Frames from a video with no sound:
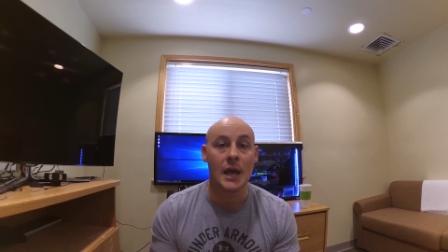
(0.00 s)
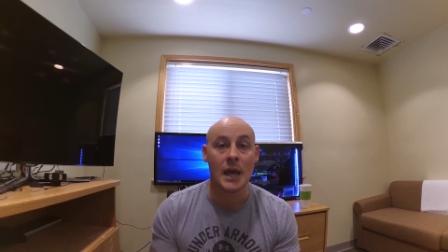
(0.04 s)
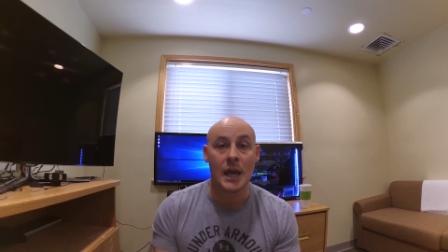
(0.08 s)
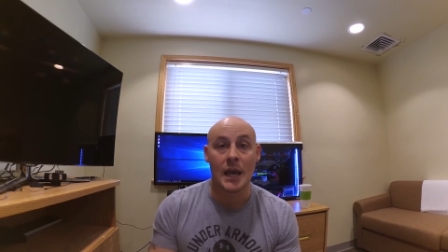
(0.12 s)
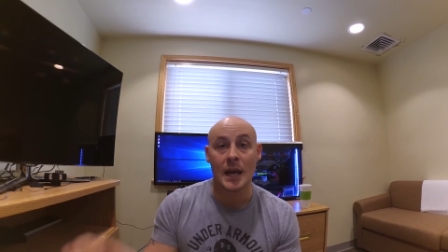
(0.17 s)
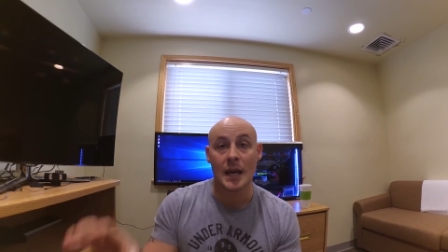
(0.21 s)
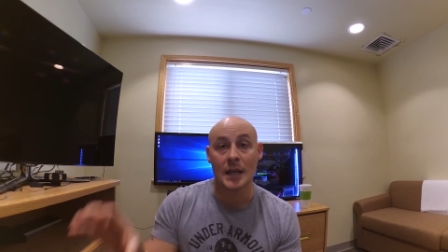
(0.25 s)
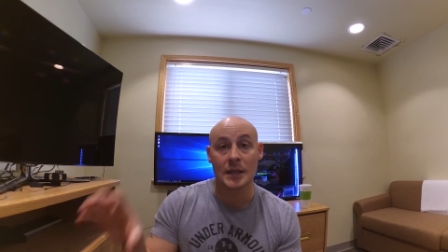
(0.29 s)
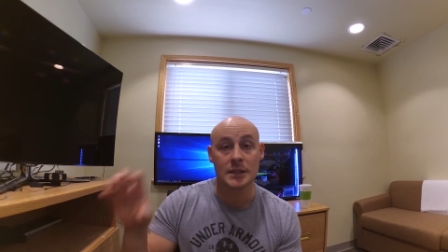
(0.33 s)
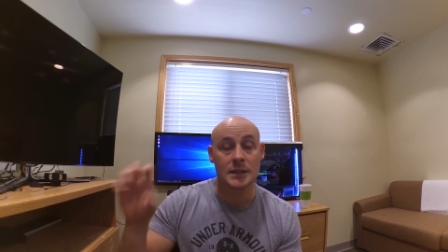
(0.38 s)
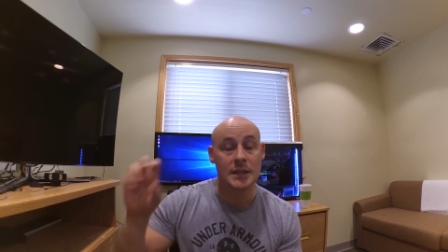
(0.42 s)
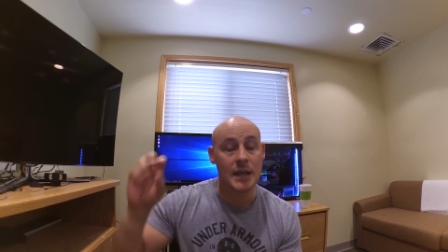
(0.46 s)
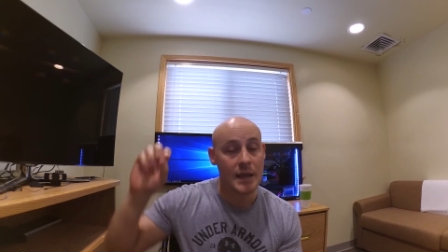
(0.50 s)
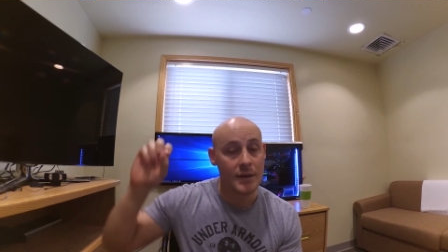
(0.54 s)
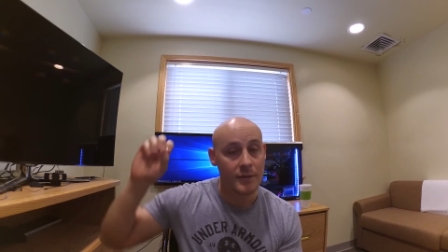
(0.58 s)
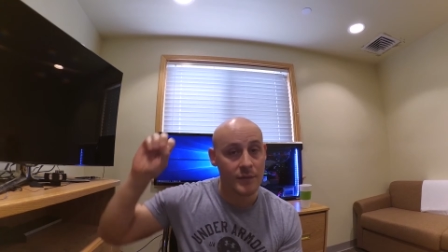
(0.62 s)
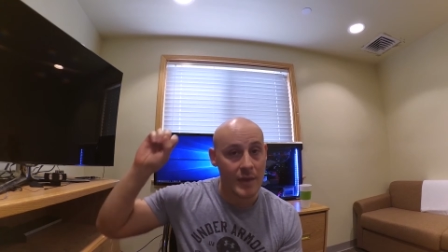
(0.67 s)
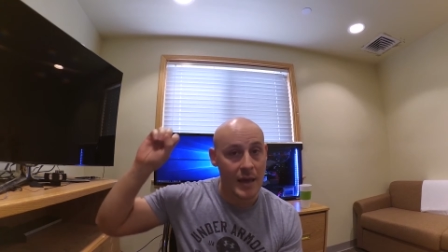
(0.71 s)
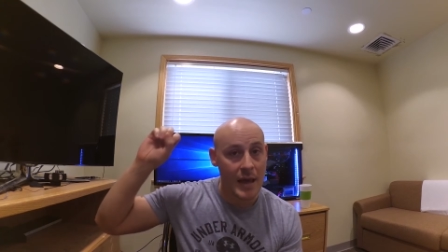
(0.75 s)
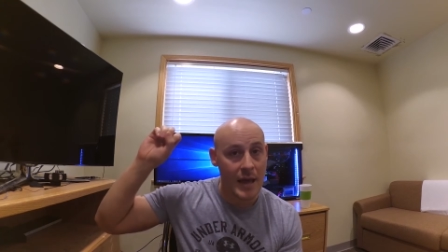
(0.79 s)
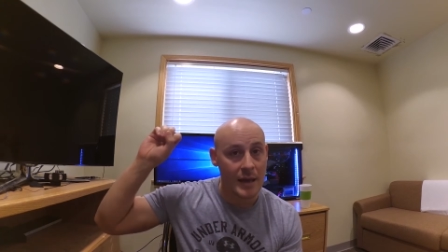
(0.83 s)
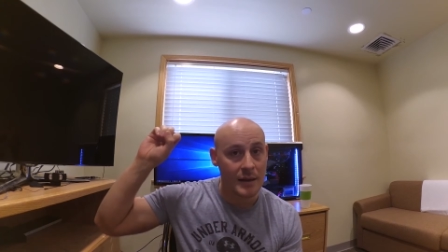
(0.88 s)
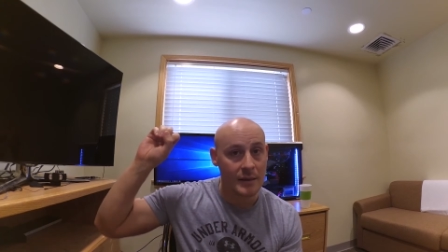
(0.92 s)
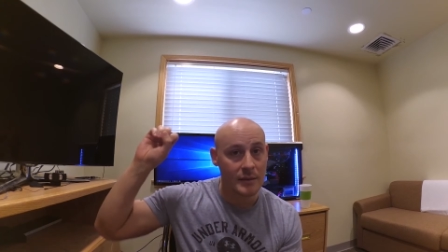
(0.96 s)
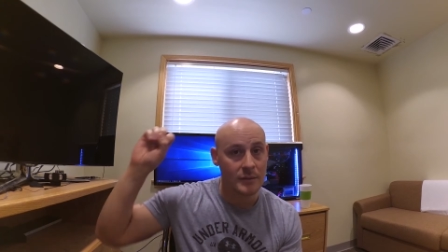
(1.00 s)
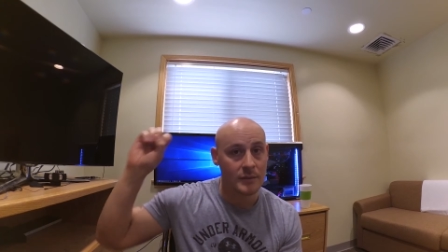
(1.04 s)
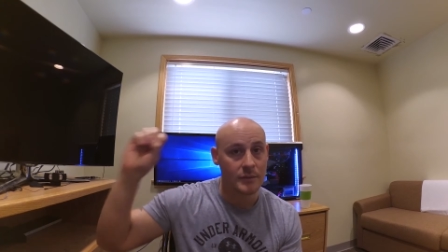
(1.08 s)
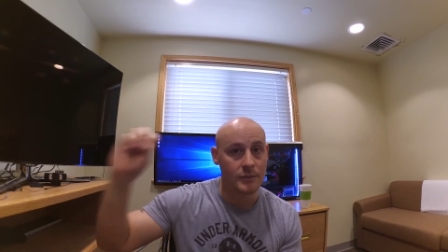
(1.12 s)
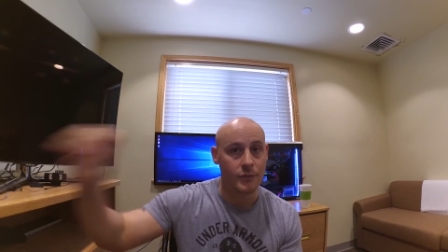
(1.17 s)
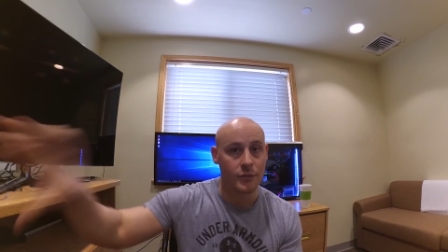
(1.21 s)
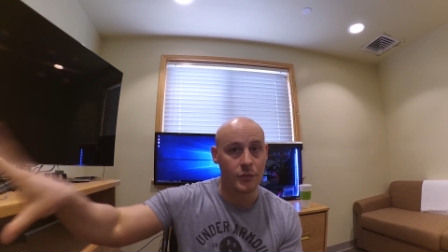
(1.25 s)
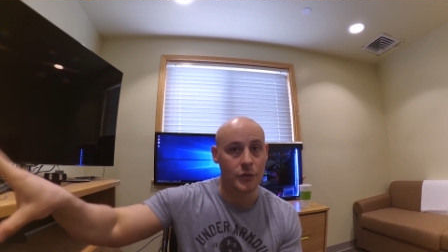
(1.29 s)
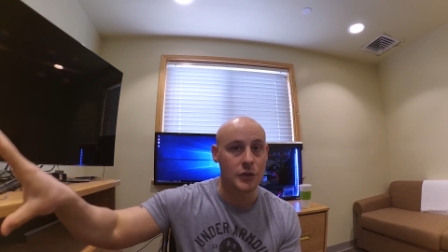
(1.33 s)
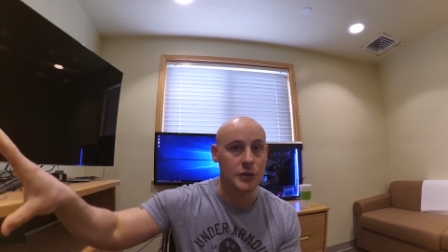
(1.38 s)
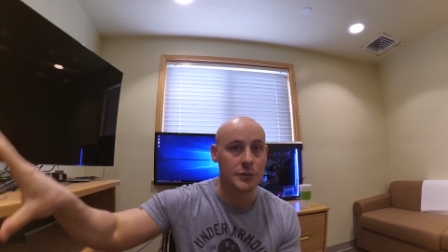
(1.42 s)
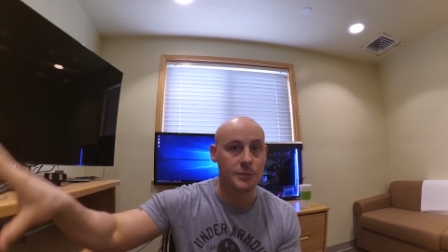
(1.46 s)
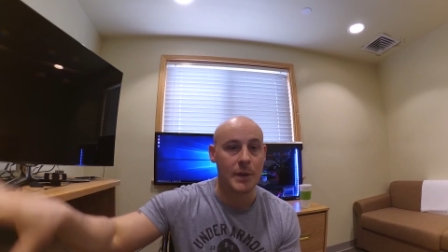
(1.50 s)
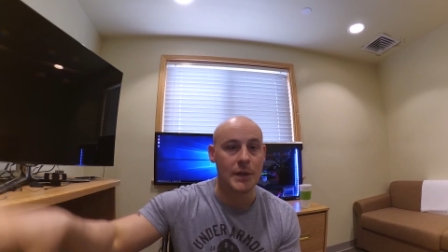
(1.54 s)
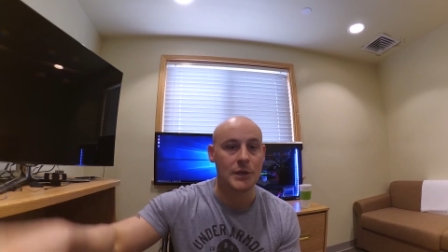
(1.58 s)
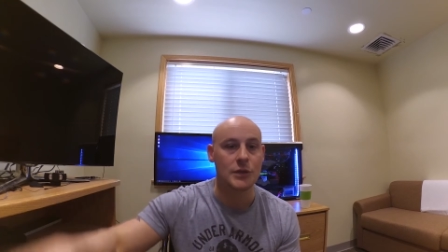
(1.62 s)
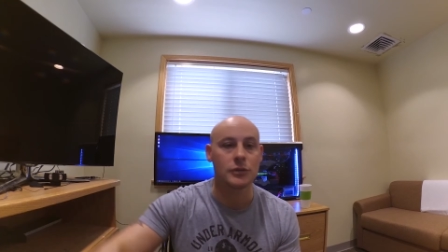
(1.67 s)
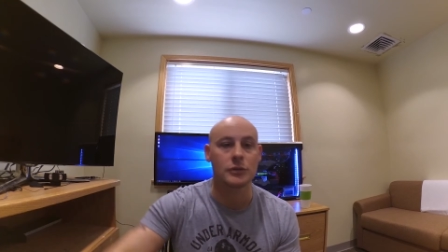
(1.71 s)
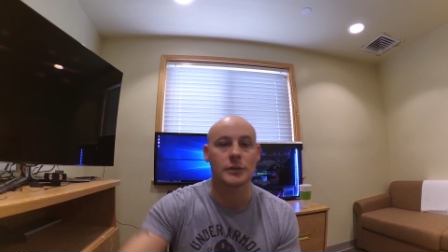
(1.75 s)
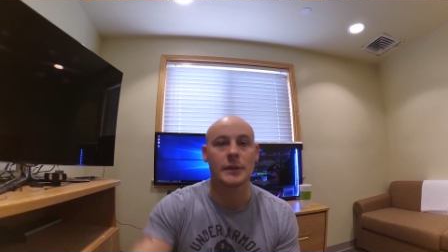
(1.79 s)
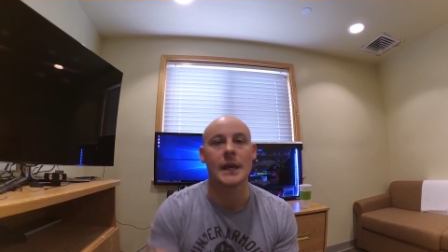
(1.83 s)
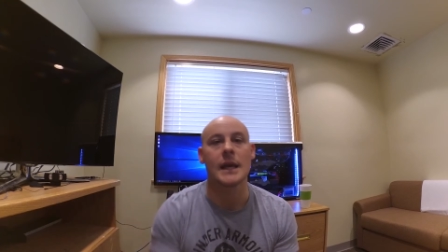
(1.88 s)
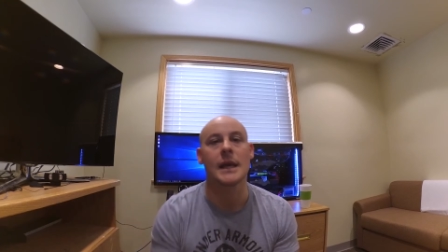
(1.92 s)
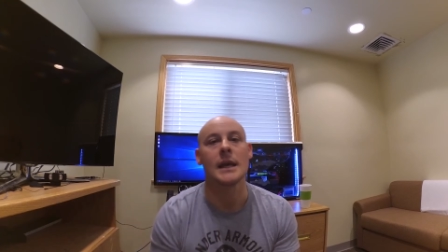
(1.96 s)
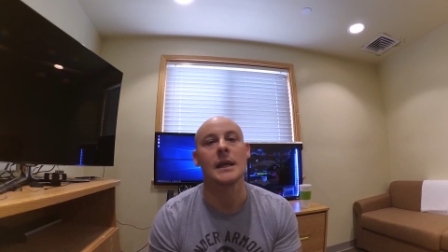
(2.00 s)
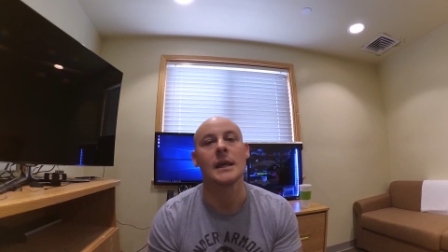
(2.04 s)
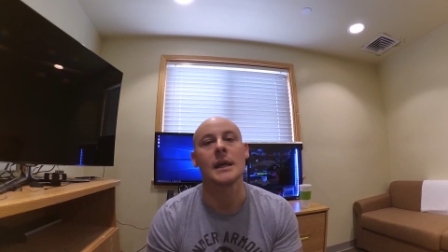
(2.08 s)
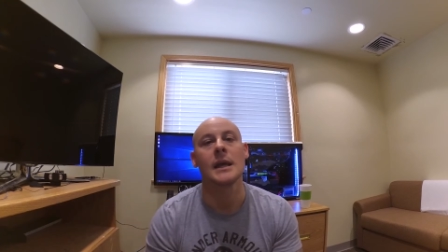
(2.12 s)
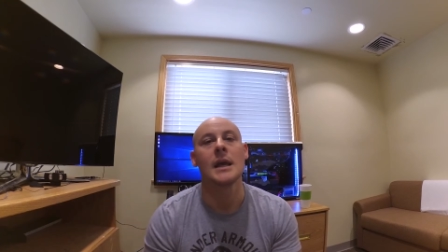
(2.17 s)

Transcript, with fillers: And I save that for a special day.